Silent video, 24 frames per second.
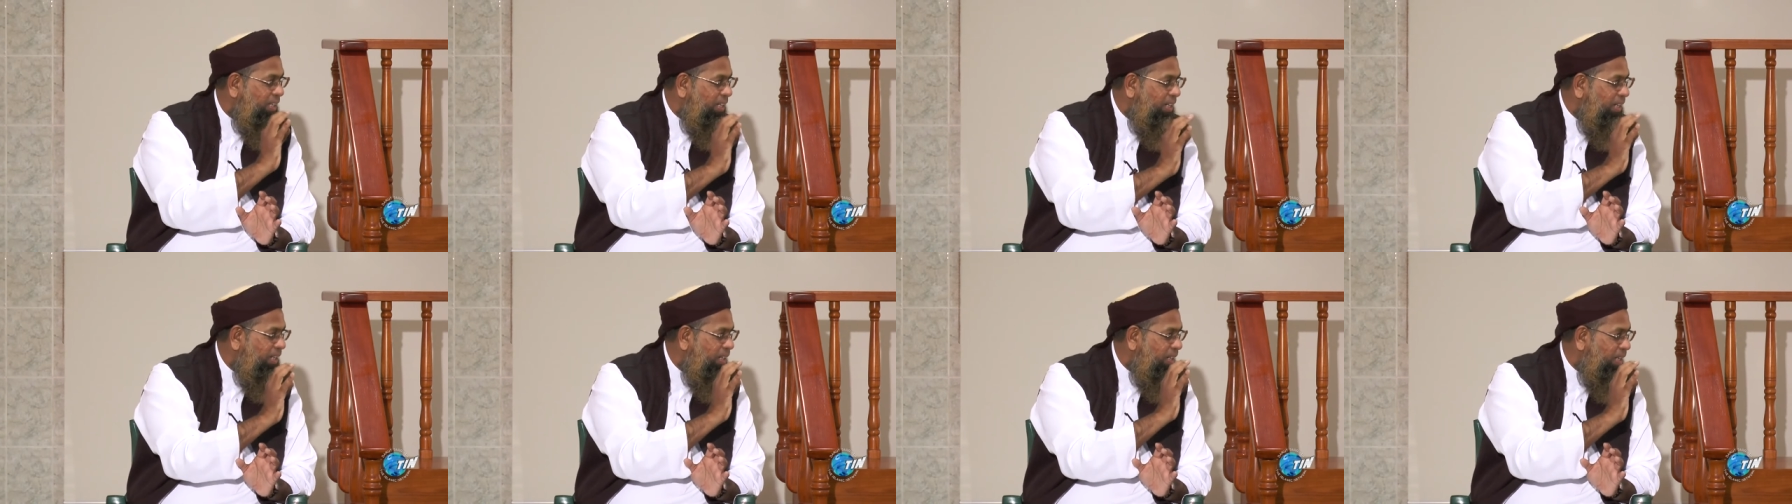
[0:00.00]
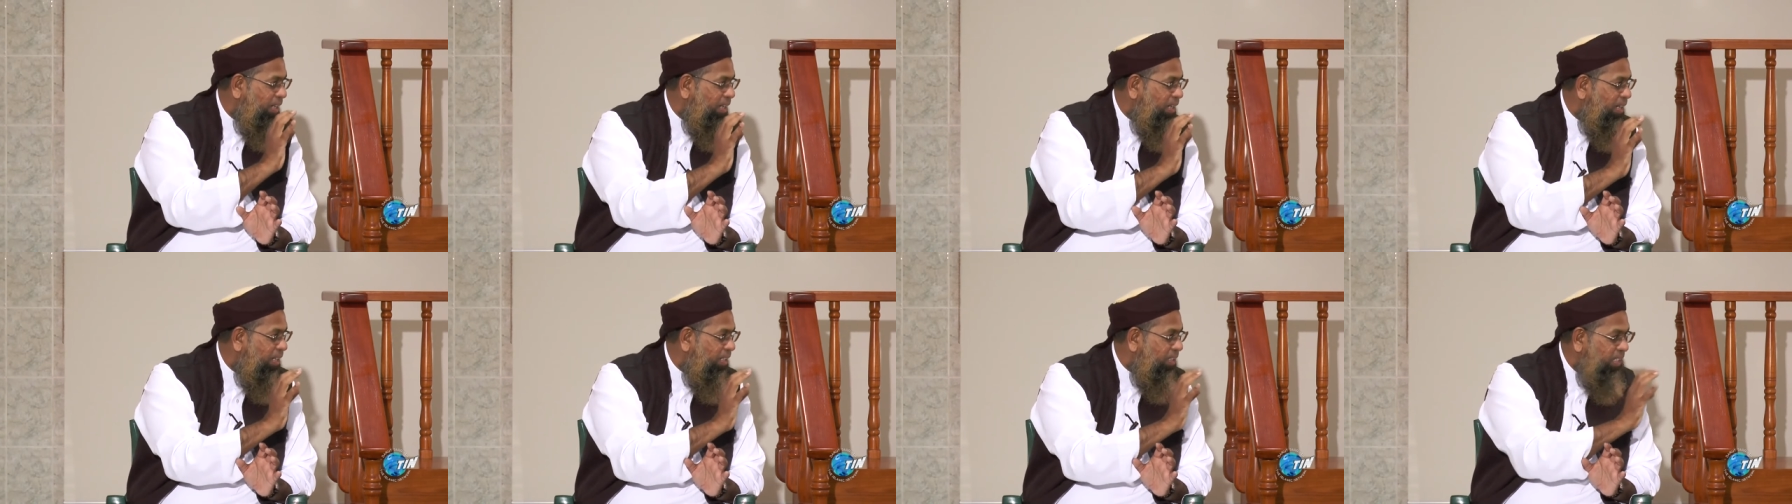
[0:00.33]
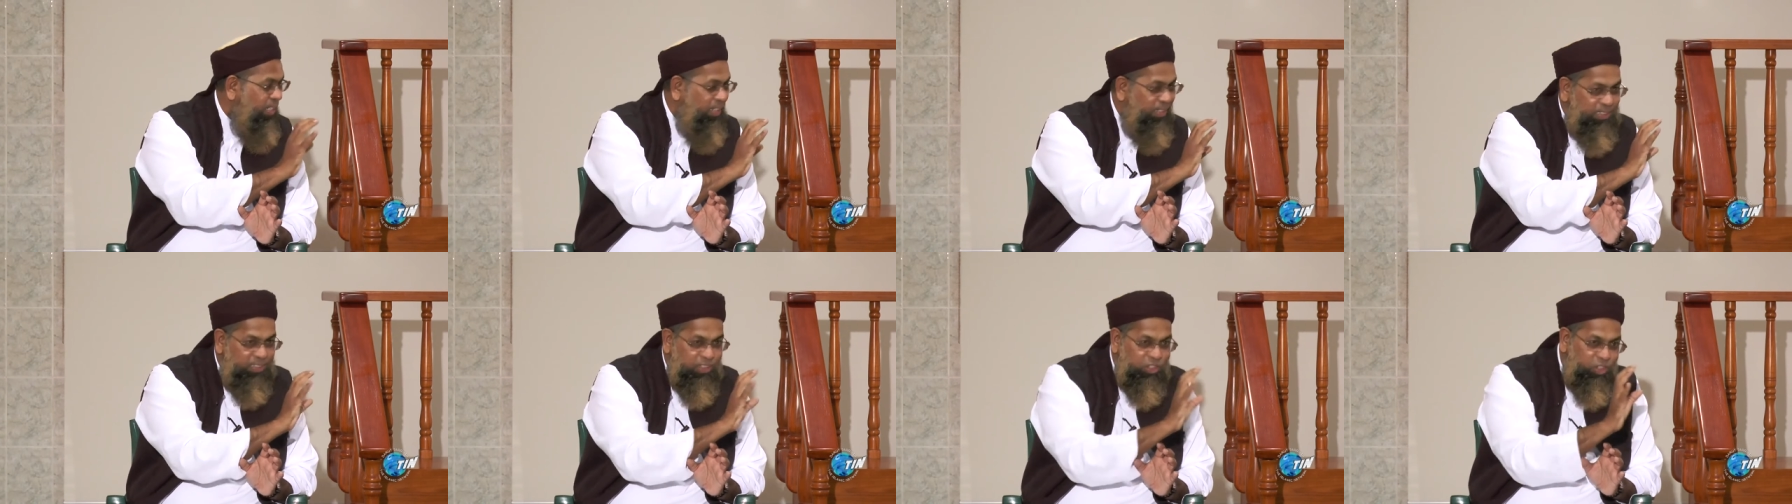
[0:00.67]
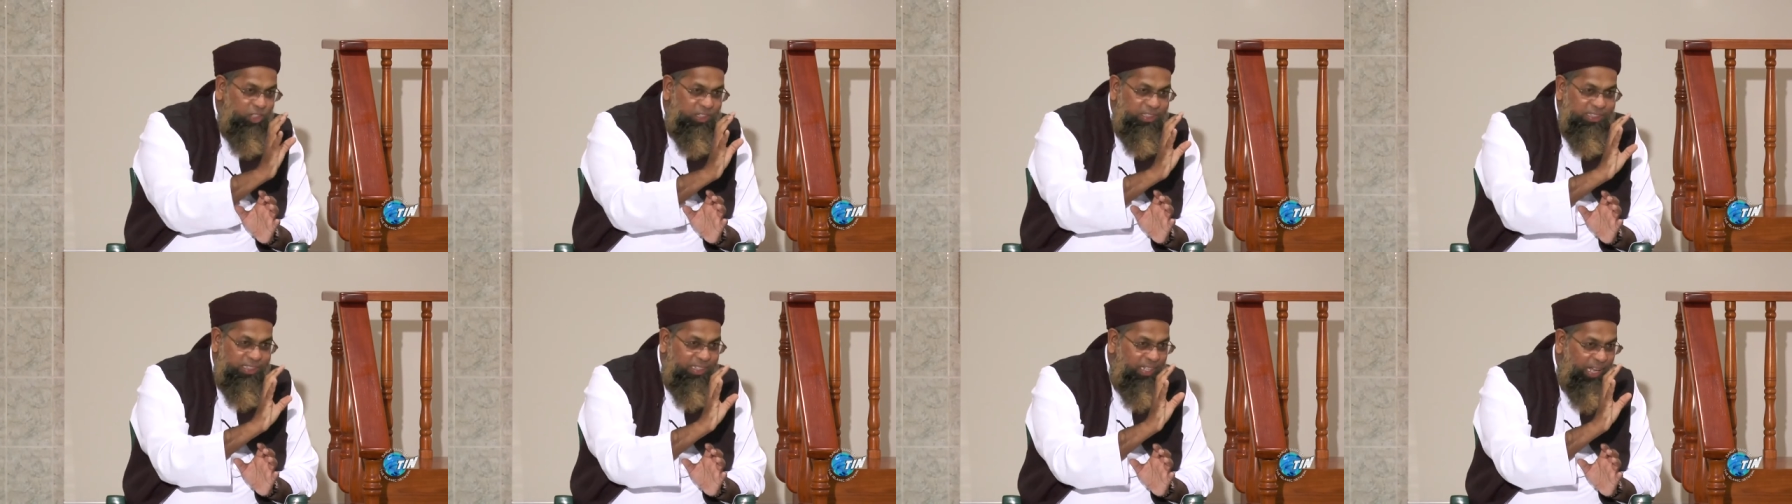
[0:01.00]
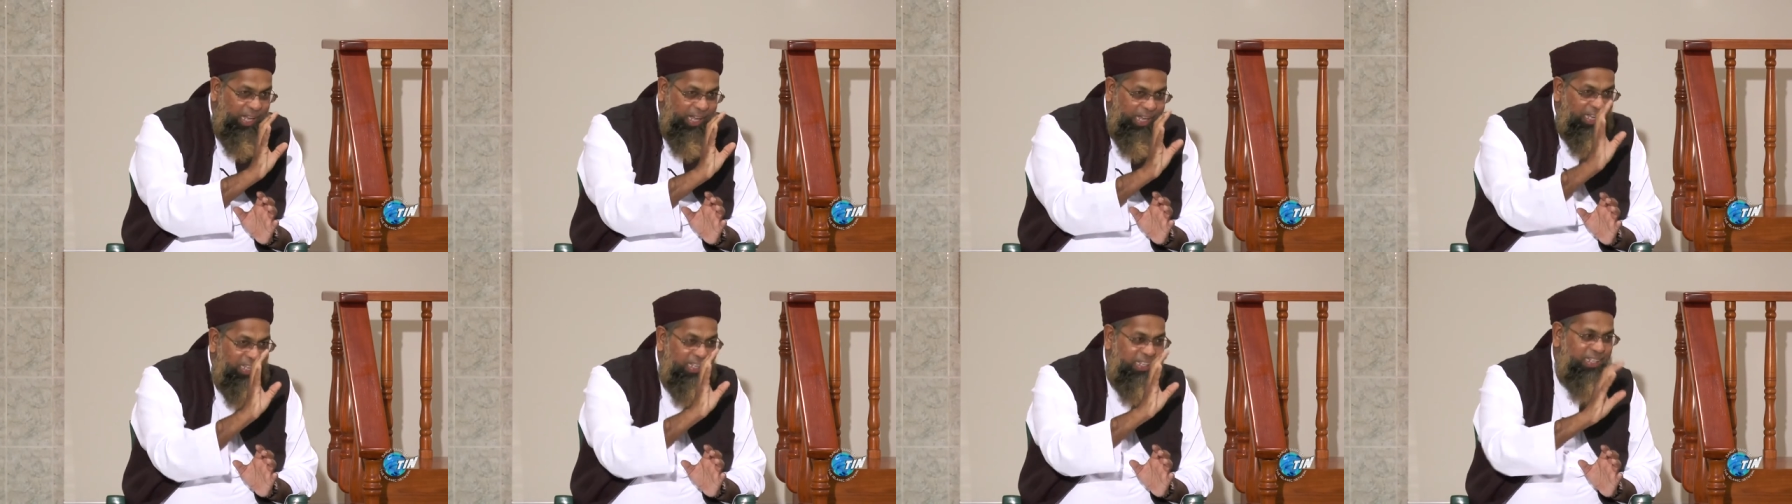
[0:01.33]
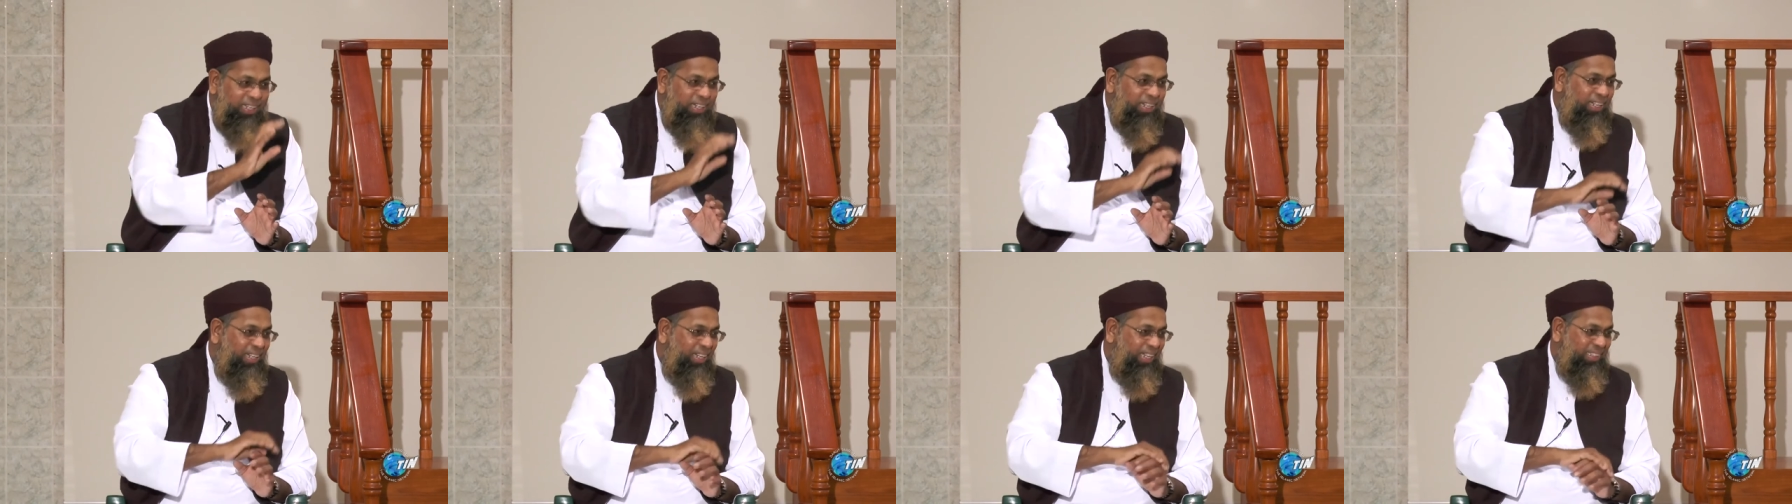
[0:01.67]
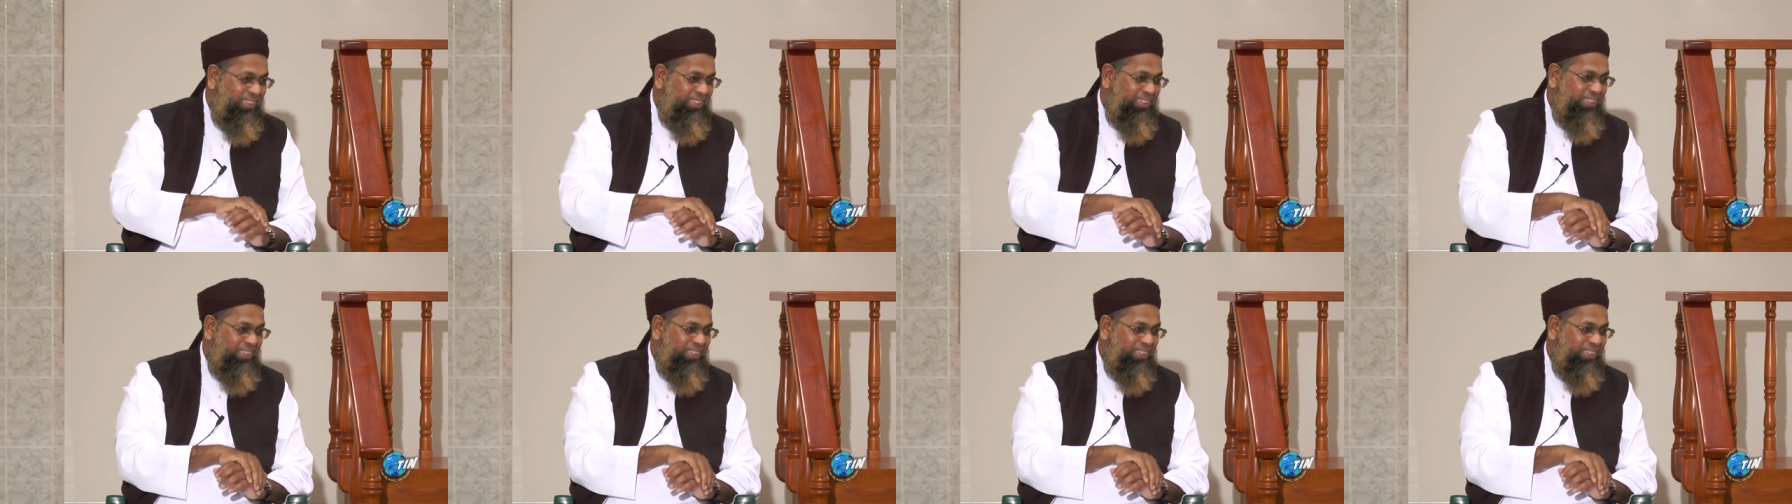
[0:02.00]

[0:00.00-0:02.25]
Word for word: illallah. There is nothing higher than that.